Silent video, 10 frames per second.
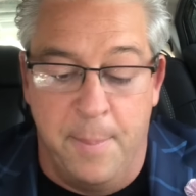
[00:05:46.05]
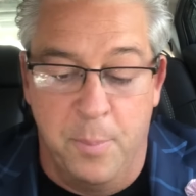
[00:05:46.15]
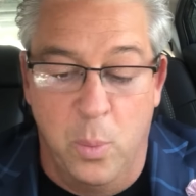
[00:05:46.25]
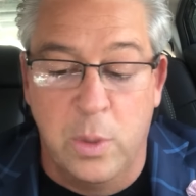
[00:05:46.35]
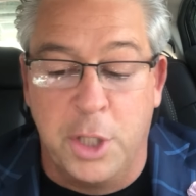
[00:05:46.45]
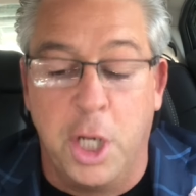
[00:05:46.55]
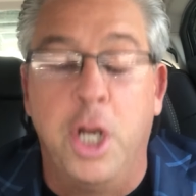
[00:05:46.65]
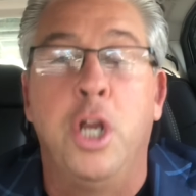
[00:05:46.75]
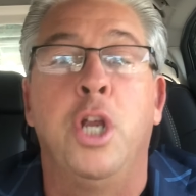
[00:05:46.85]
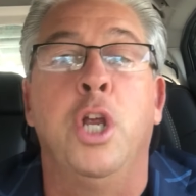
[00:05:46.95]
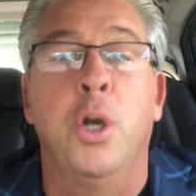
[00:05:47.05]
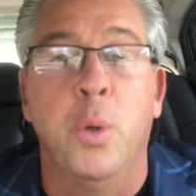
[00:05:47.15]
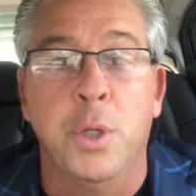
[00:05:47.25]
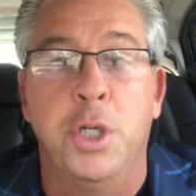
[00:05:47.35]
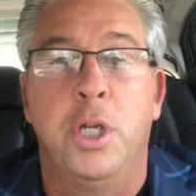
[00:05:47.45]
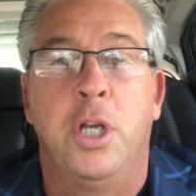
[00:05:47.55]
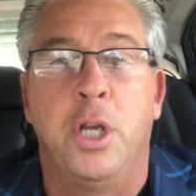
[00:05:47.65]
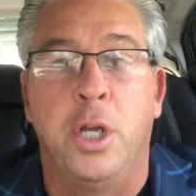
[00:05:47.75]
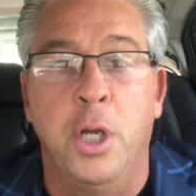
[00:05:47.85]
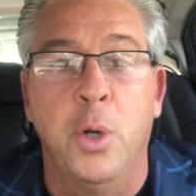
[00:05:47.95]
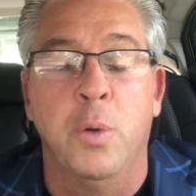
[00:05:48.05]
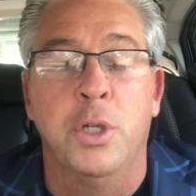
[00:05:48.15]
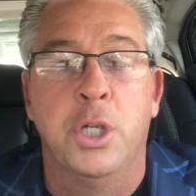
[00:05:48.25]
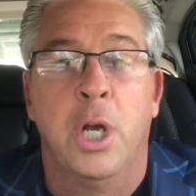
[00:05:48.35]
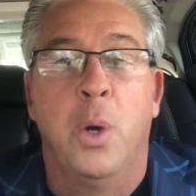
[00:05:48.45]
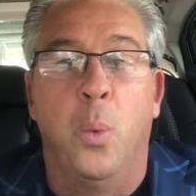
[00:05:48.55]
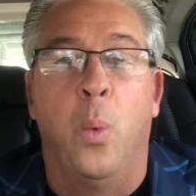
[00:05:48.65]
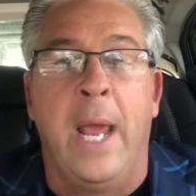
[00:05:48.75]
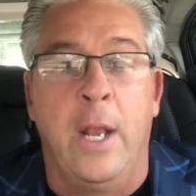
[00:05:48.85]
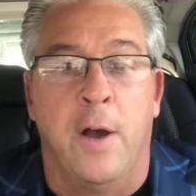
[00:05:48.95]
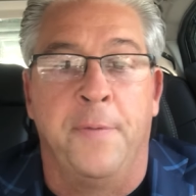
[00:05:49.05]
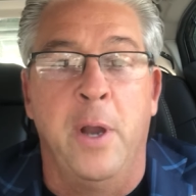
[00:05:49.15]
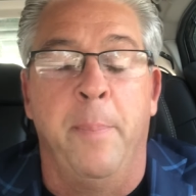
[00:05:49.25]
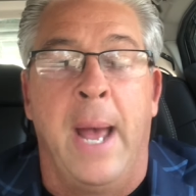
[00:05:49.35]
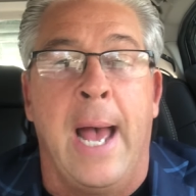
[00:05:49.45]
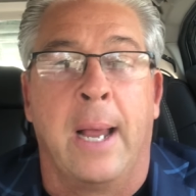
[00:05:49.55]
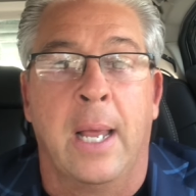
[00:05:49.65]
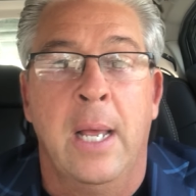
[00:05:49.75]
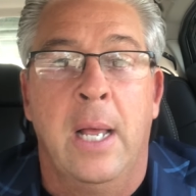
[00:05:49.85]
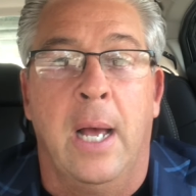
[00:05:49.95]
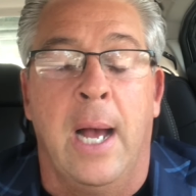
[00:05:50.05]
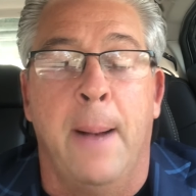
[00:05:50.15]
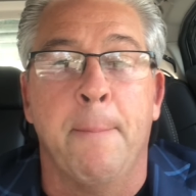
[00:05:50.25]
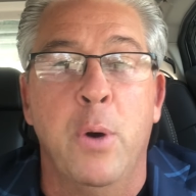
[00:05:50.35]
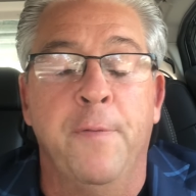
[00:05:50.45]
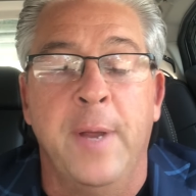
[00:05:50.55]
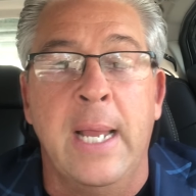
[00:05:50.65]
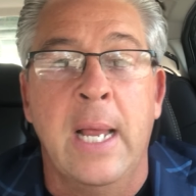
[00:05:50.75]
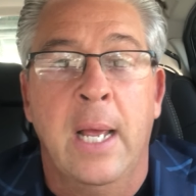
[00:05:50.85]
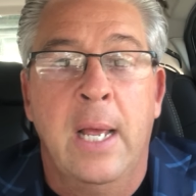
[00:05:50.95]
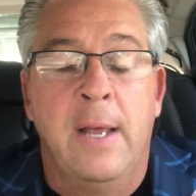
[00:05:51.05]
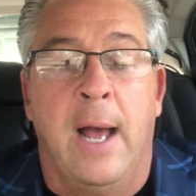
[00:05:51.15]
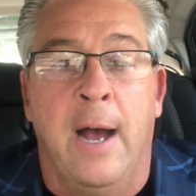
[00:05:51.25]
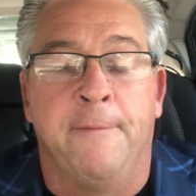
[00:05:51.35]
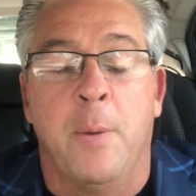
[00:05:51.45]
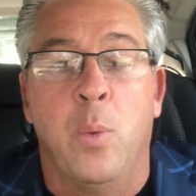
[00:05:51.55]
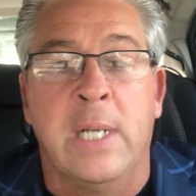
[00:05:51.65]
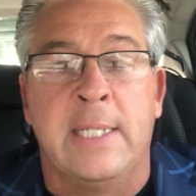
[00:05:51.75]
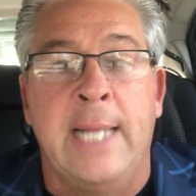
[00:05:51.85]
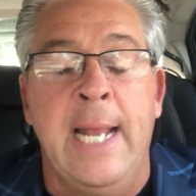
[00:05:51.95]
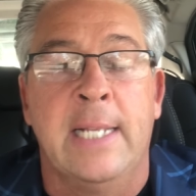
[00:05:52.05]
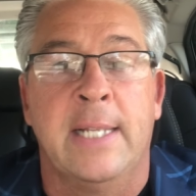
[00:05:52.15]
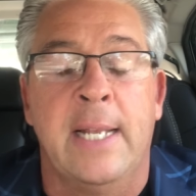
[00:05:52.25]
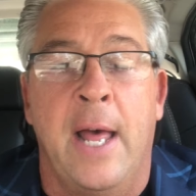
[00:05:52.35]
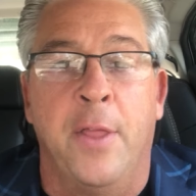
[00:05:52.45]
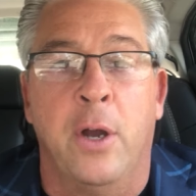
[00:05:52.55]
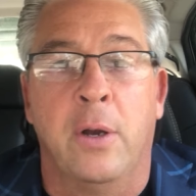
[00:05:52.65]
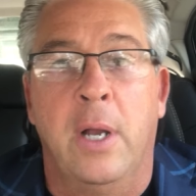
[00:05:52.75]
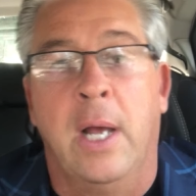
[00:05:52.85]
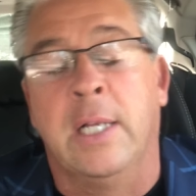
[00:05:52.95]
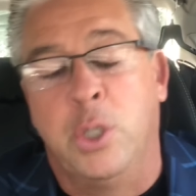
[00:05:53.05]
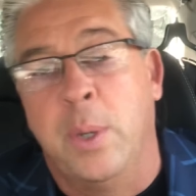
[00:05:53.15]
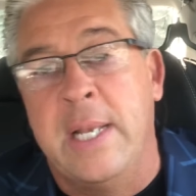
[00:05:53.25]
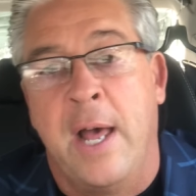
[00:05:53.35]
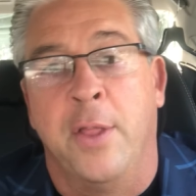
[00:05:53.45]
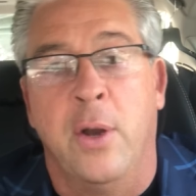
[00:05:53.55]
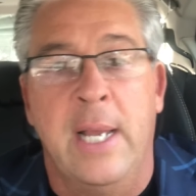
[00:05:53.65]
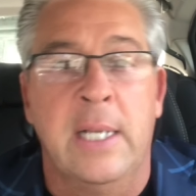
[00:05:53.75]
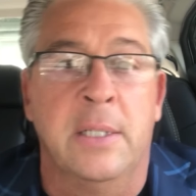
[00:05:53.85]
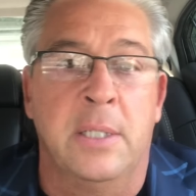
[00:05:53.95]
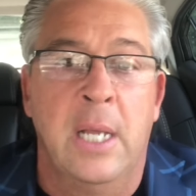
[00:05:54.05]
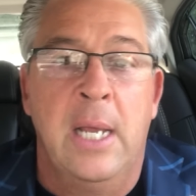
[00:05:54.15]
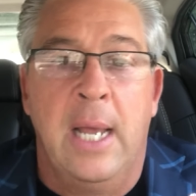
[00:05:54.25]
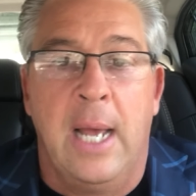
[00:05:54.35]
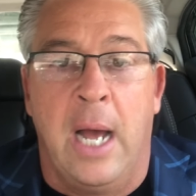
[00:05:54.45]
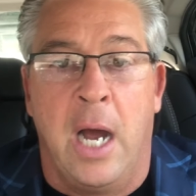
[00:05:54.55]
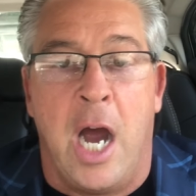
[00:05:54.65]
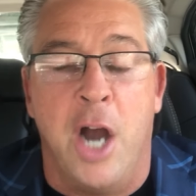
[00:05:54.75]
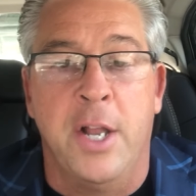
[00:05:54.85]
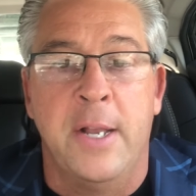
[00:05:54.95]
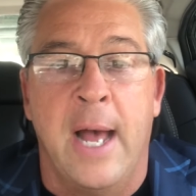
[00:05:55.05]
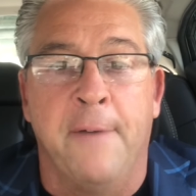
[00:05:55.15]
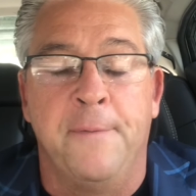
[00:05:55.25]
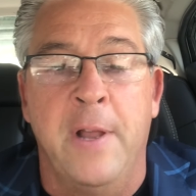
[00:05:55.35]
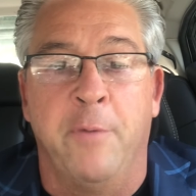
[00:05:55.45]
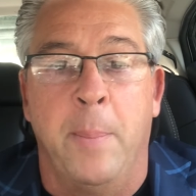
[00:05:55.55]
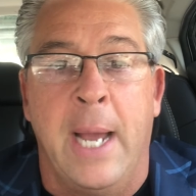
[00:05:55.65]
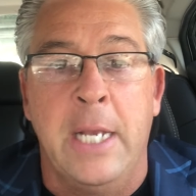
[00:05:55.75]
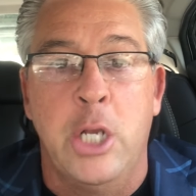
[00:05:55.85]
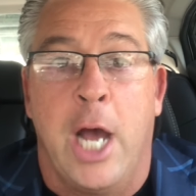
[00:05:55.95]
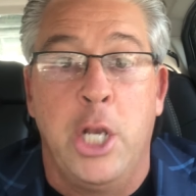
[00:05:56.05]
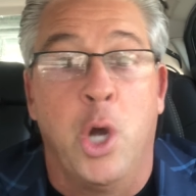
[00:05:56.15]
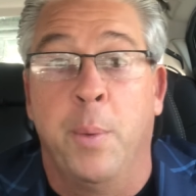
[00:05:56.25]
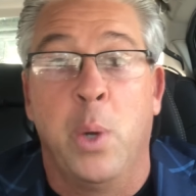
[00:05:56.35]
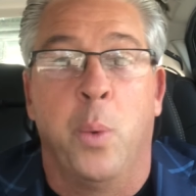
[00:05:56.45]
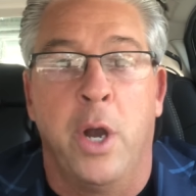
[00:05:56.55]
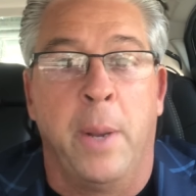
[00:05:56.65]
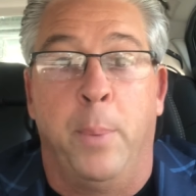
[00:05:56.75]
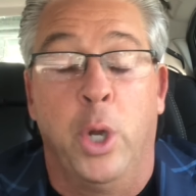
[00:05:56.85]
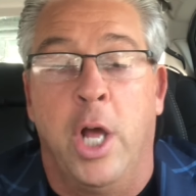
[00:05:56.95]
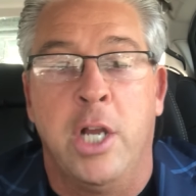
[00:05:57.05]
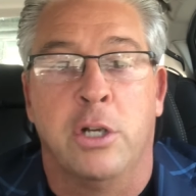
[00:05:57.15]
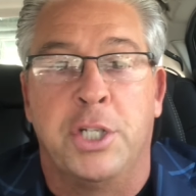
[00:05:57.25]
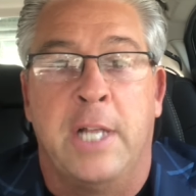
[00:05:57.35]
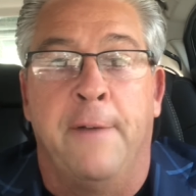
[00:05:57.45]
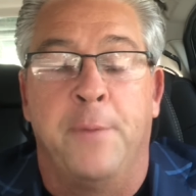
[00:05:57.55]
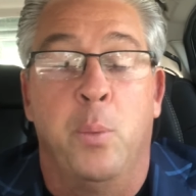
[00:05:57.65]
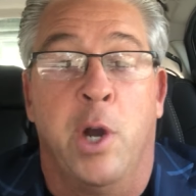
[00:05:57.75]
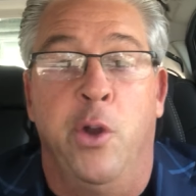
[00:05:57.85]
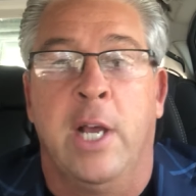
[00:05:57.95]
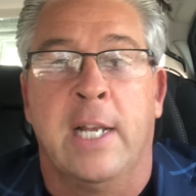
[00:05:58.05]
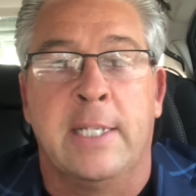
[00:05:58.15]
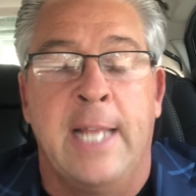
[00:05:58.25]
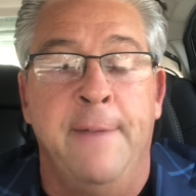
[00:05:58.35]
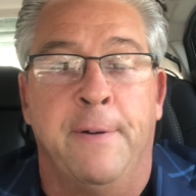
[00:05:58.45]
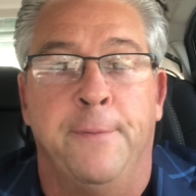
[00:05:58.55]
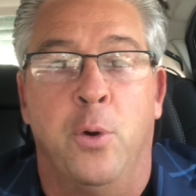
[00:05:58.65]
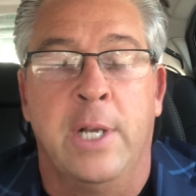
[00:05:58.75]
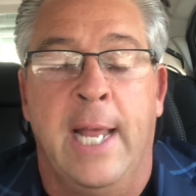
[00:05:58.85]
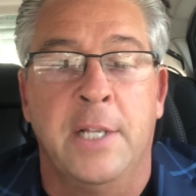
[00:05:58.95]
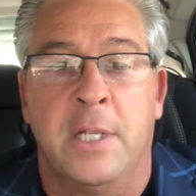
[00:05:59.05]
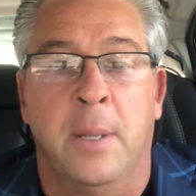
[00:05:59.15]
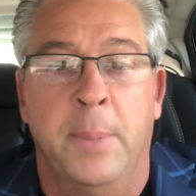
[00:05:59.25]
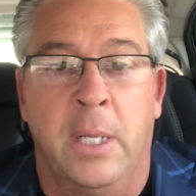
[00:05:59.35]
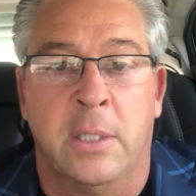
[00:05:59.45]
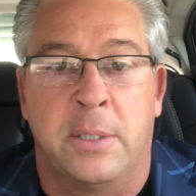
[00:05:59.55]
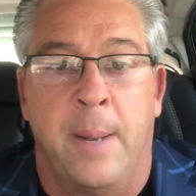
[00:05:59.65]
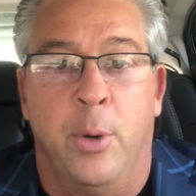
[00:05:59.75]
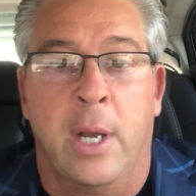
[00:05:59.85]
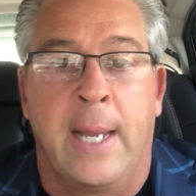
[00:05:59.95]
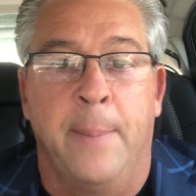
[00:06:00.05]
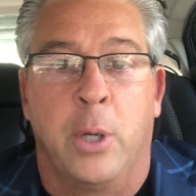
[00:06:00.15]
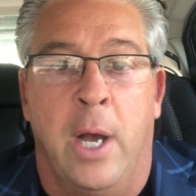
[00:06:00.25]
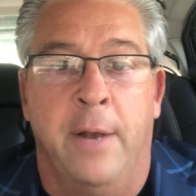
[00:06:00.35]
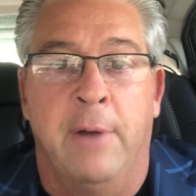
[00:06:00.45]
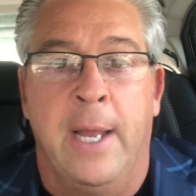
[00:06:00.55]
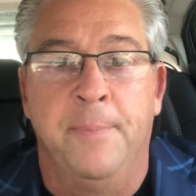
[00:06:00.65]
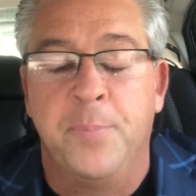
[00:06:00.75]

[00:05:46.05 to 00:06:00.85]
was a huge weight off their back. Moving from one state as another to another is hard enough. Never mind not knowing where to put all your stuff and where you're going to stay for 4 days in the middle of summer on Cape Cod, right?